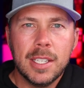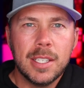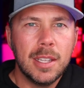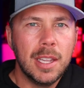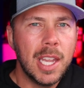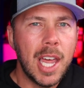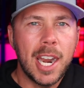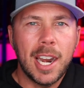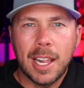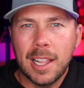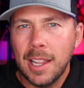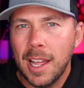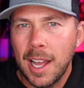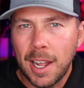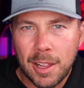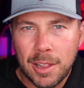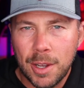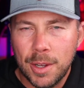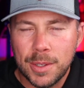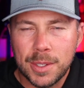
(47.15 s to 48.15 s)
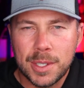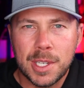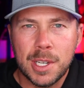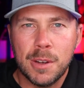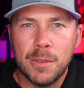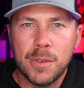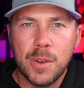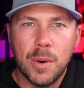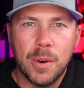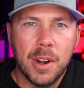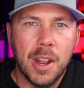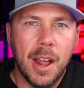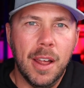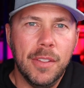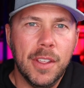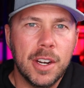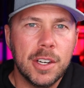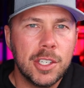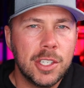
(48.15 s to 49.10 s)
a lot of Glock clone stuff going on there.